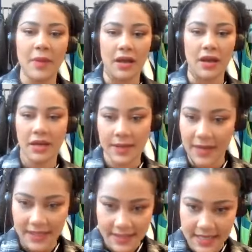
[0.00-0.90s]
I'm not going to
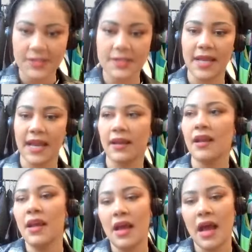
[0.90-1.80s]
make my sales
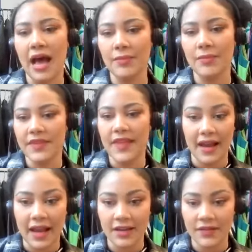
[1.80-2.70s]
plan,
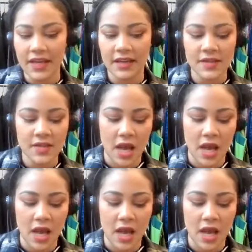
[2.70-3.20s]
that kind of thing.